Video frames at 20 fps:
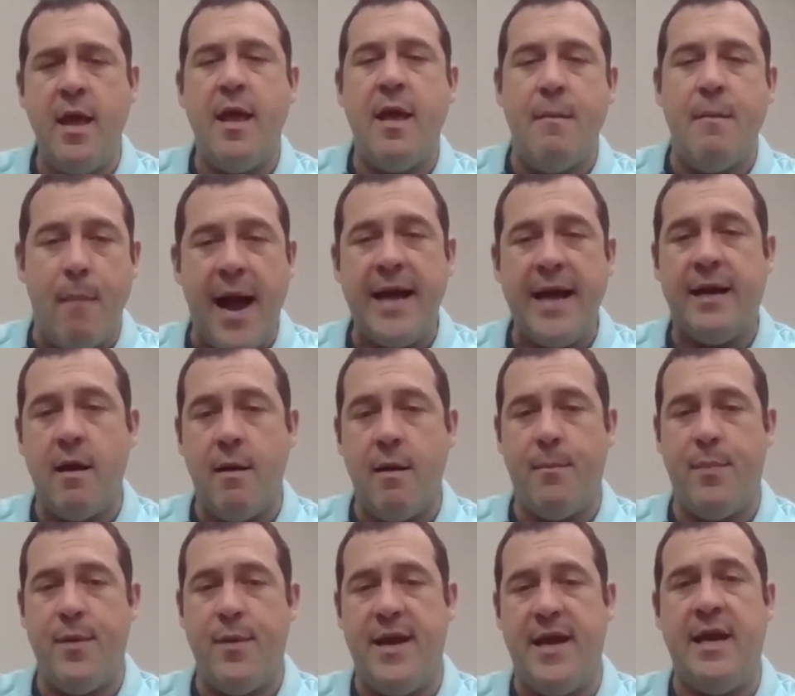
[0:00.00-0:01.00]
my
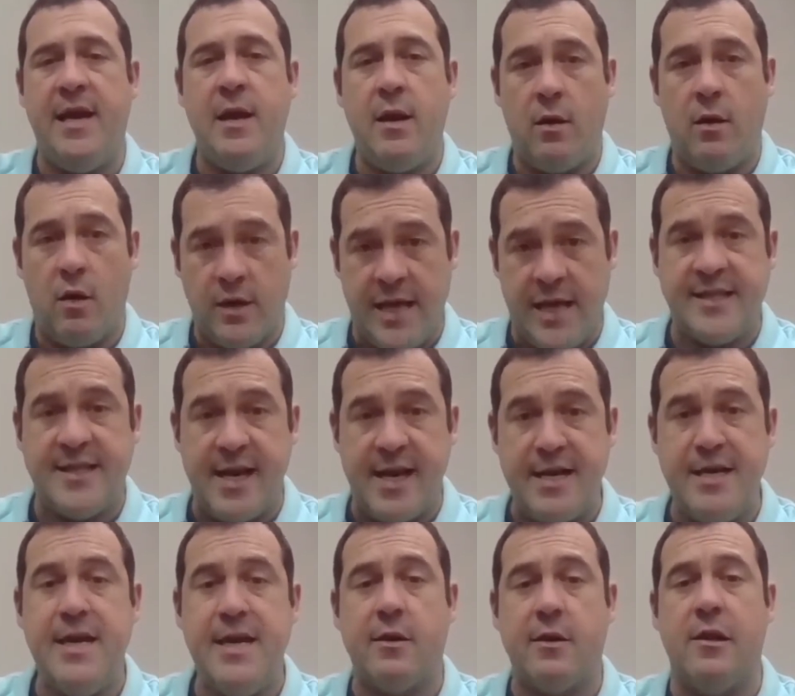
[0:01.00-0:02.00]
company gets a
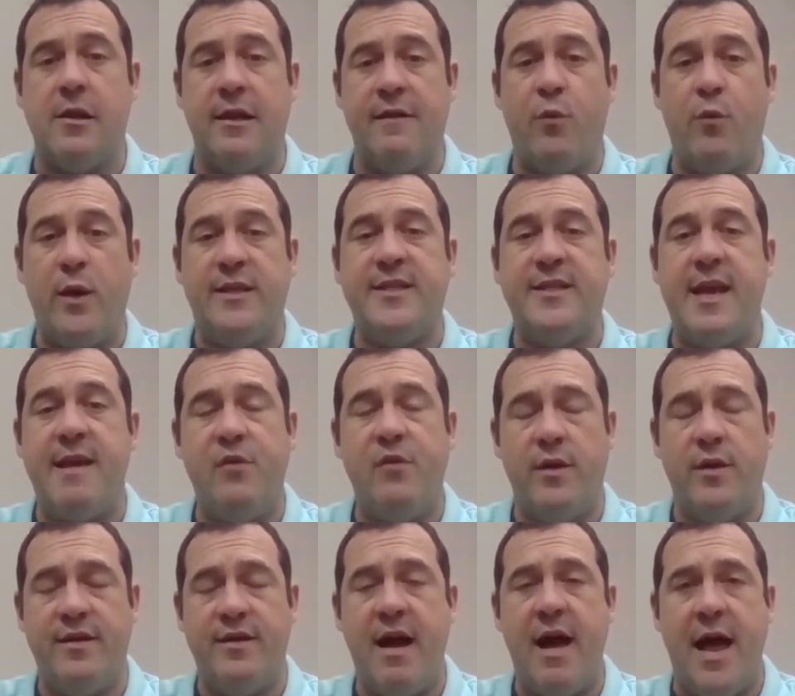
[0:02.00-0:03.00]
nickel if we save you a
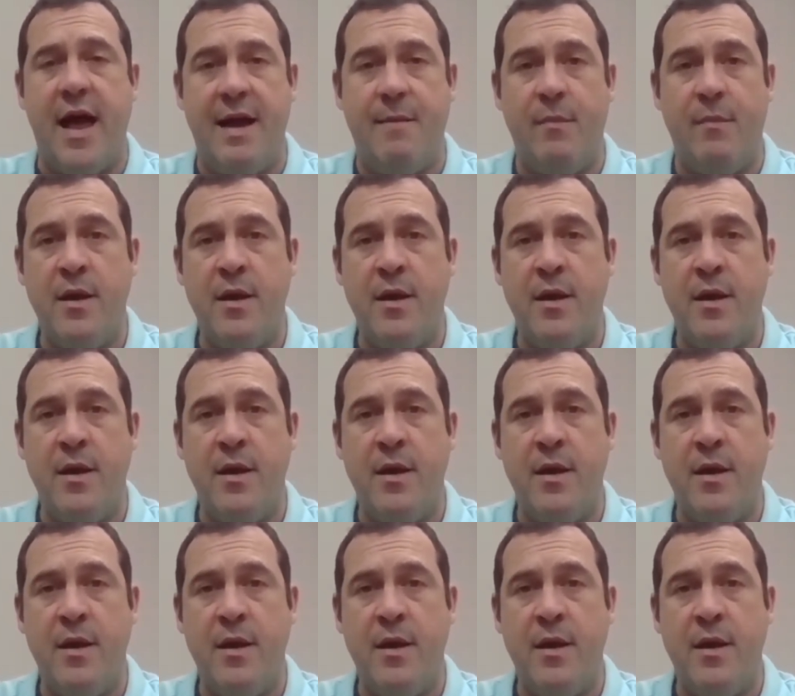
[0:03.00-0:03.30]
dime.